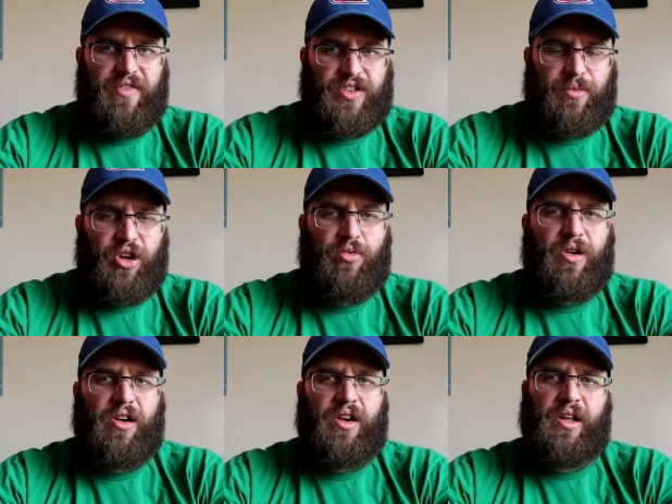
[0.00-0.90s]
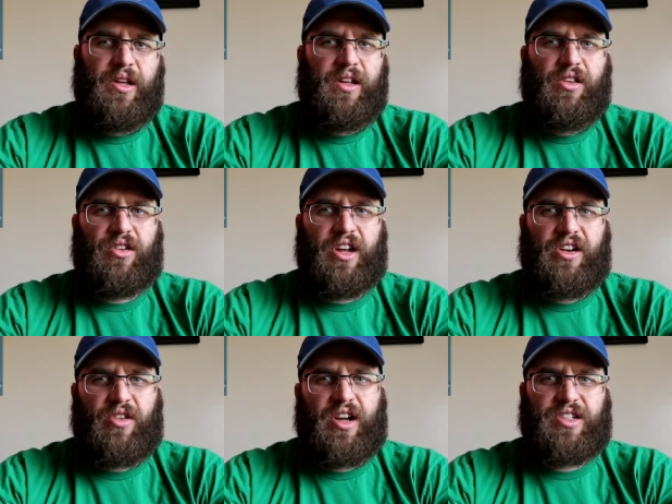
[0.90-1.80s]
with some humor, and it looked
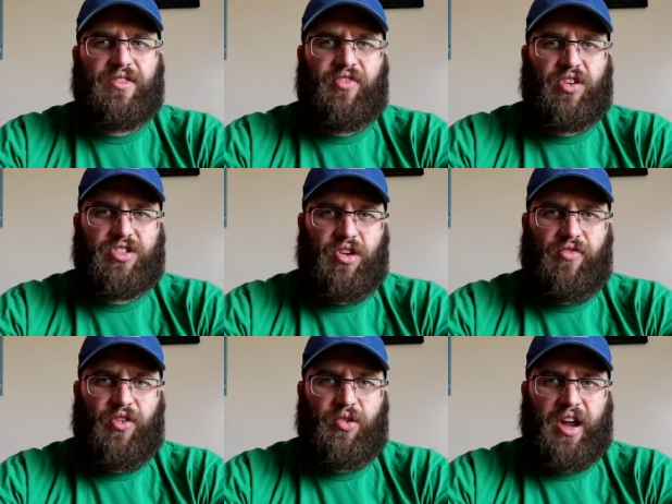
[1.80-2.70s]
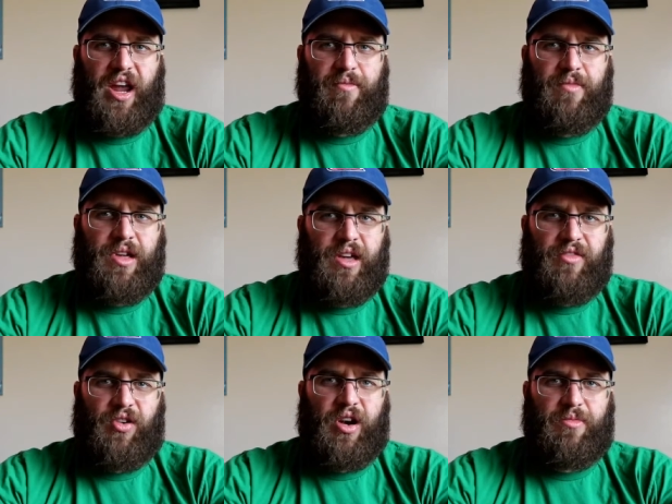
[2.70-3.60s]
interesting for a cell phone game,
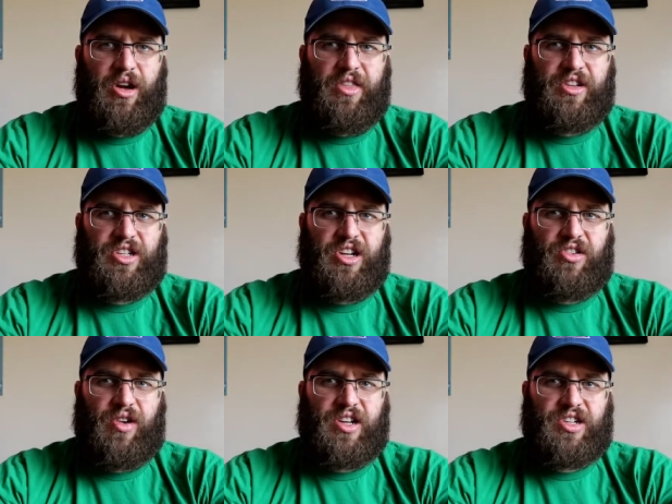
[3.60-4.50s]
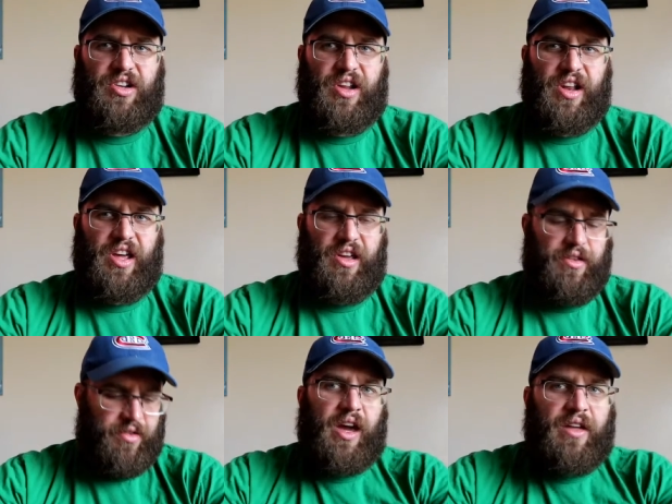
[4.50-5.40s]
for anybody that's interested in
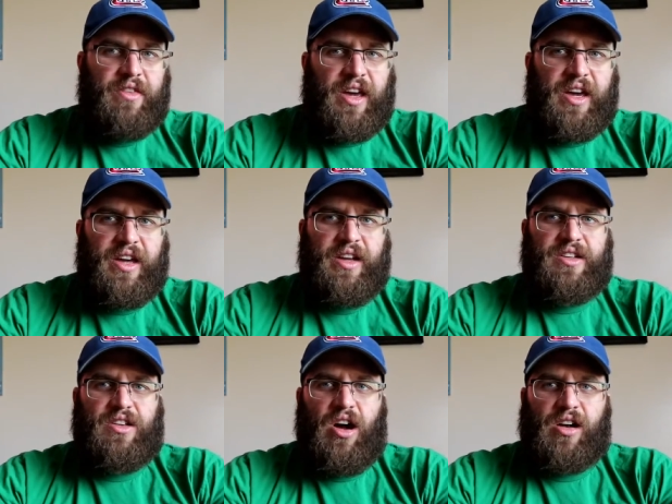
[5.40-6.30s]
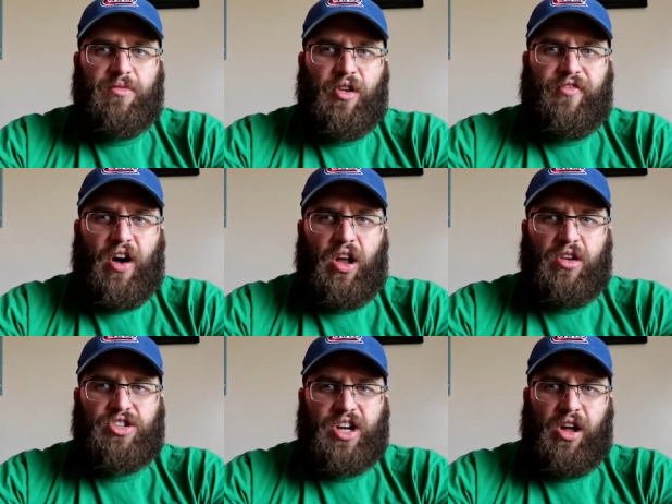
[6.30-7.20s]
that. And they talked about
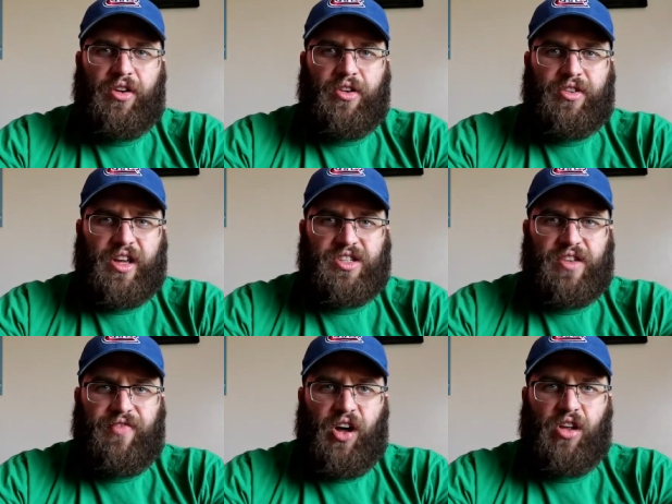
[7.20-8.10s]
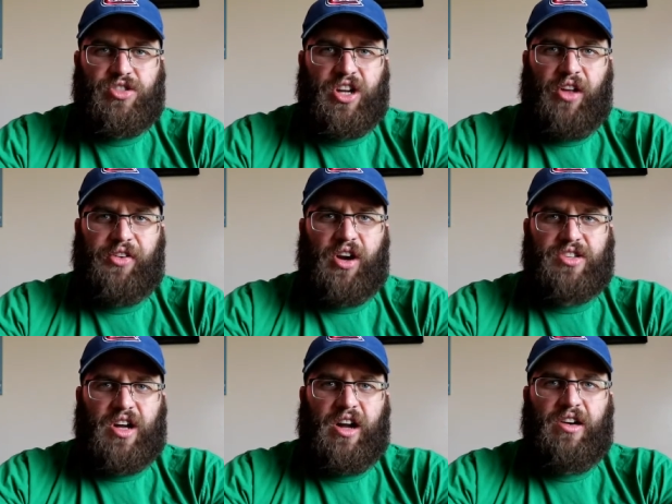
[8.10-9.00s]
Fallout Shelter. They said Fallout Shelter
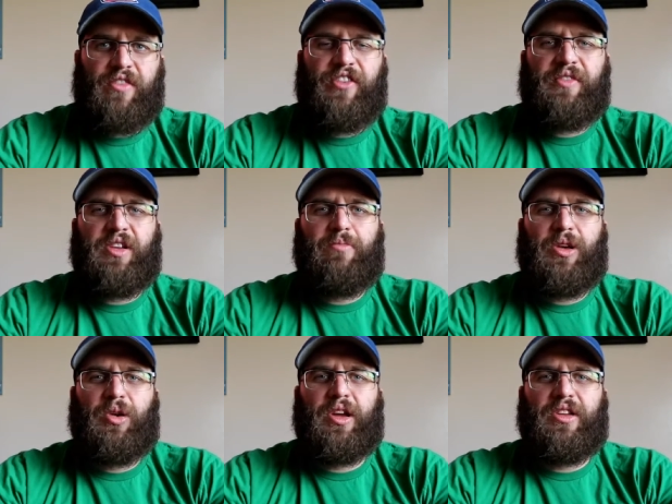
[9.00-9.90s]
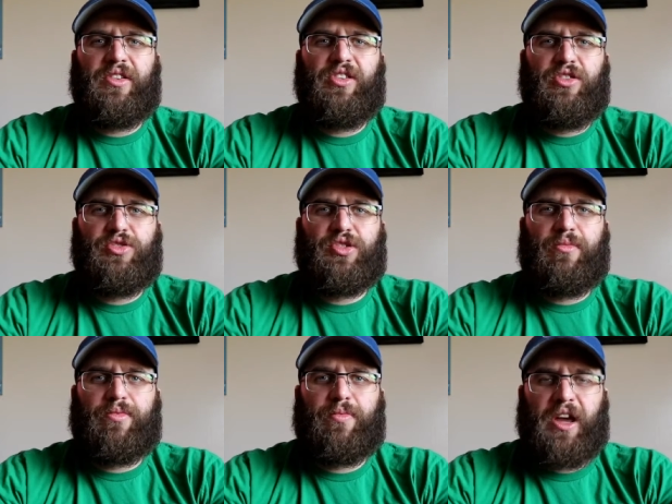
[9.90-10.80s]
has 150 million user
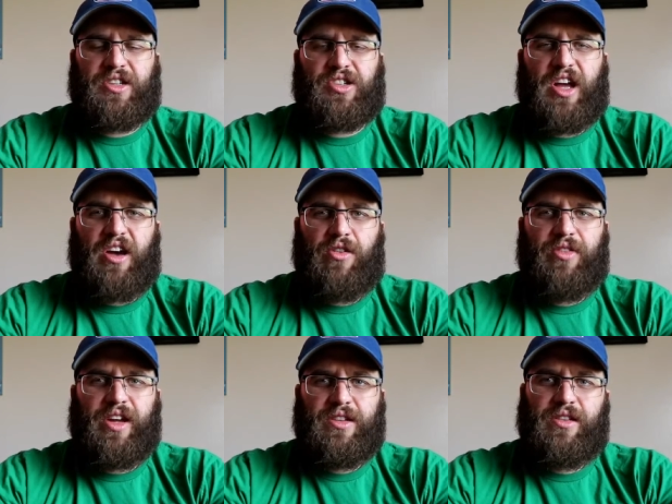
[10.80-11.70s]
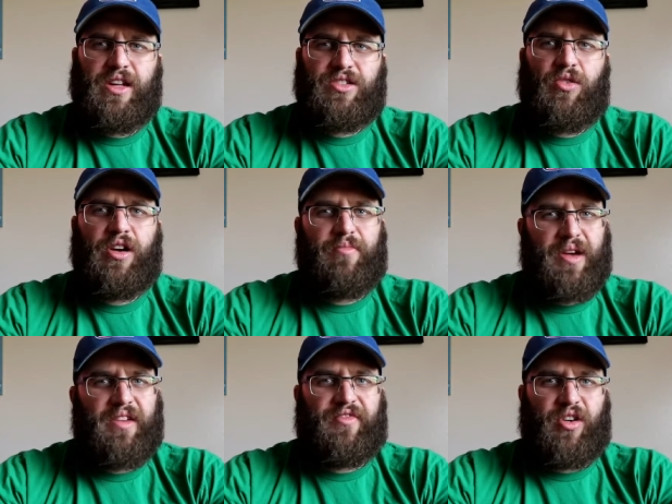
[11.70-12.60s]
base now, and that's quite a
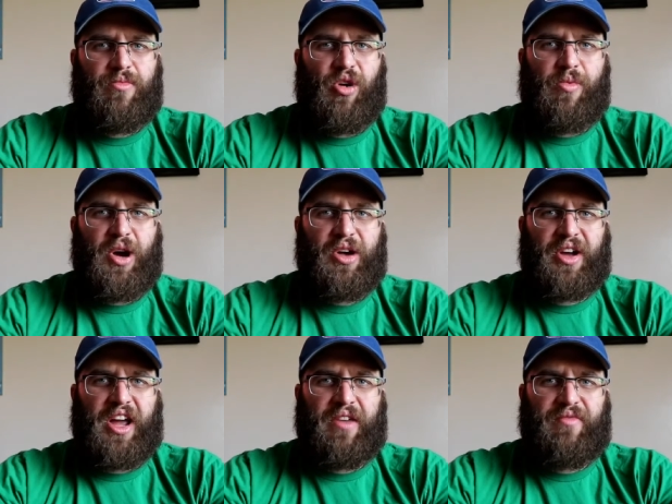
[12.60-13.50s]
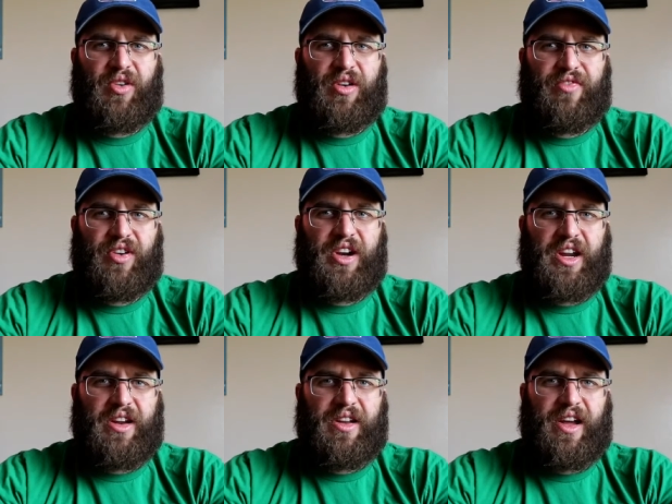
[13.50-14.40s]
bit for a mobile game, for a
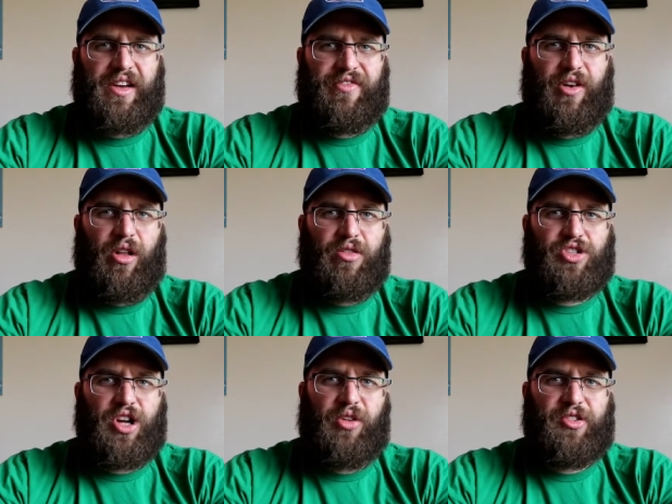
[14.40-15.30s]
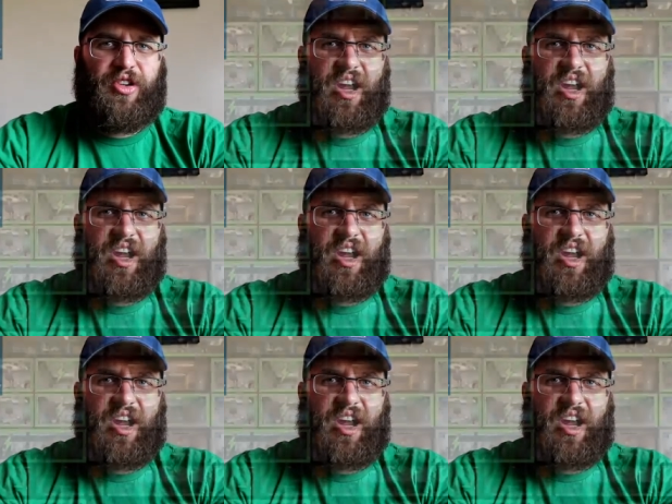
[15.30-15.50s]
free Fallout Shelter